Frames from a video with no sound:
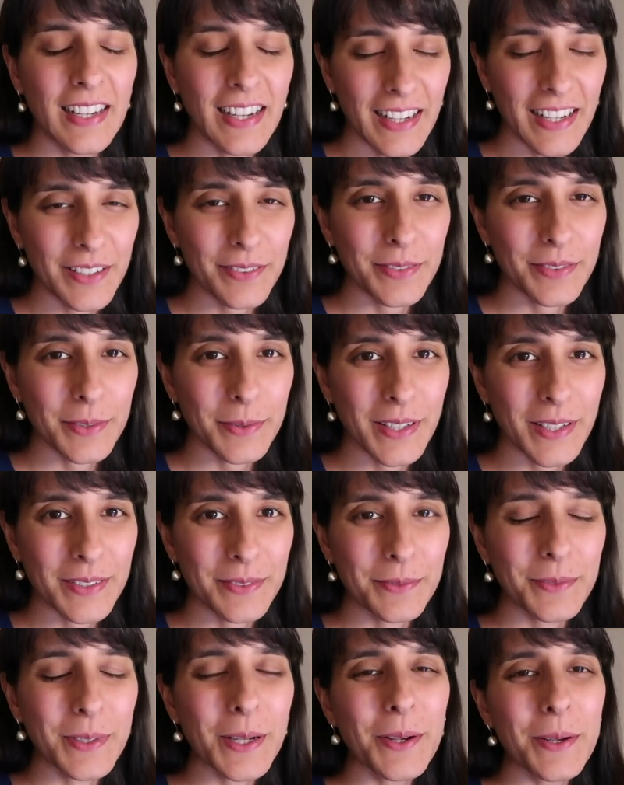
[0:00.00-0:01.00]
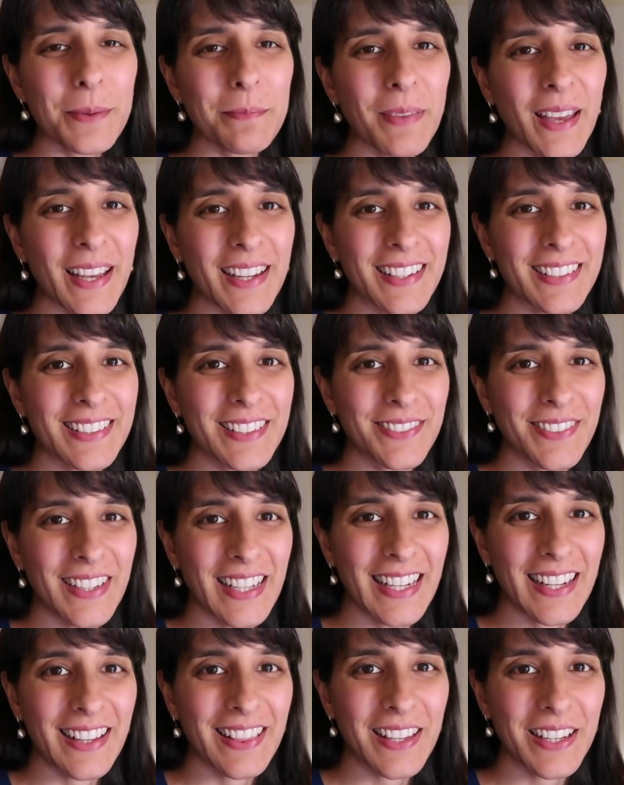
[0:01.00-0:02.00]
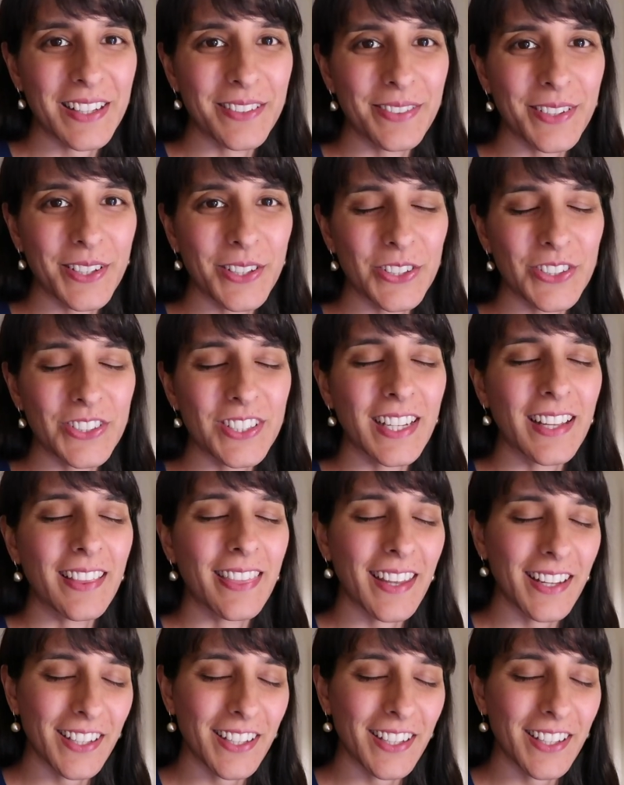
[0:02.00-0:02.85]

Hi everyone, welcome back to Vedic Life Coaching.